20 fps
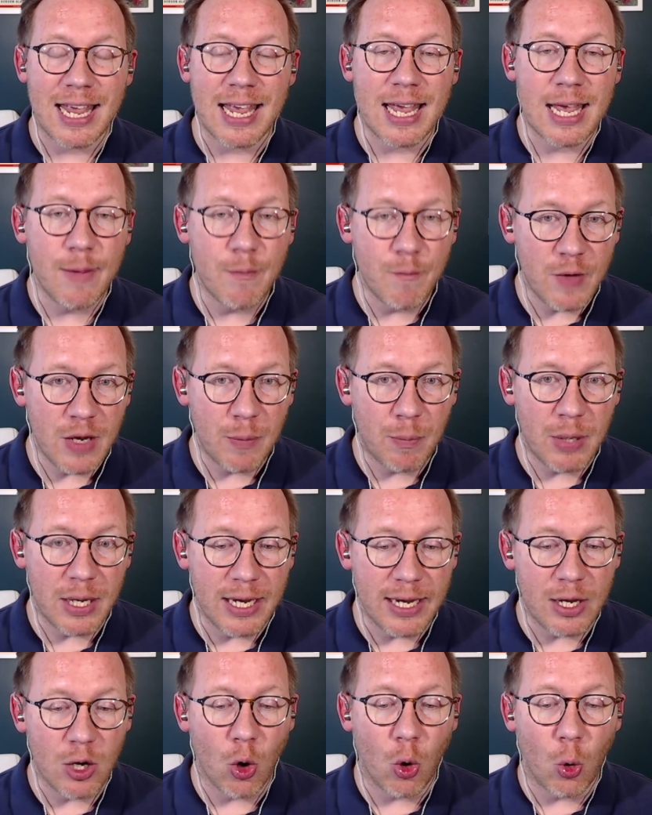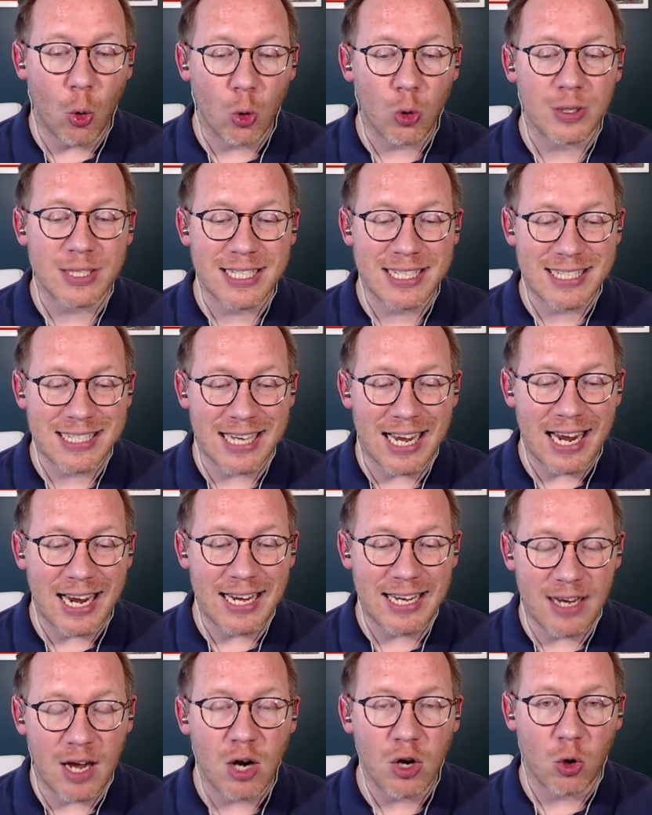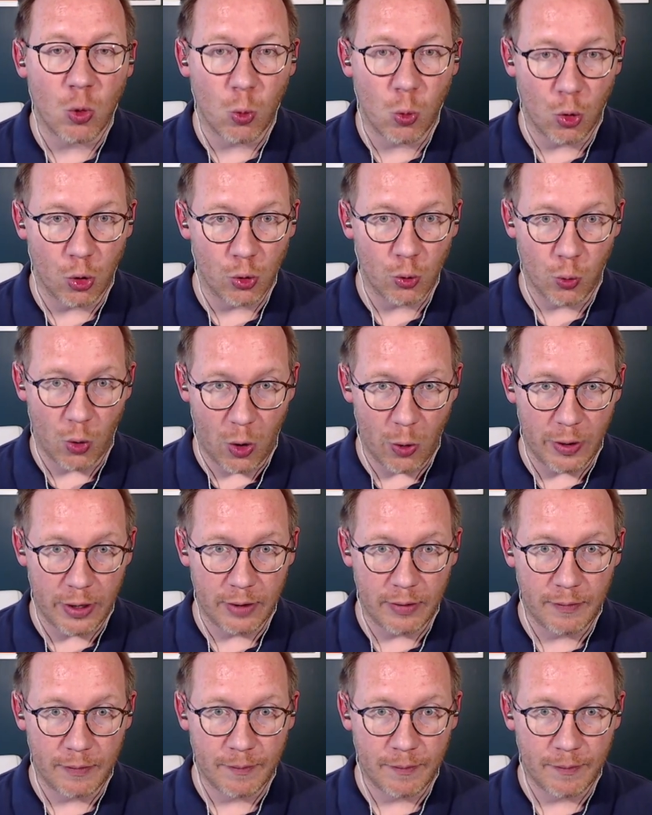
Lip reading: MVP or Cy Young Award vote.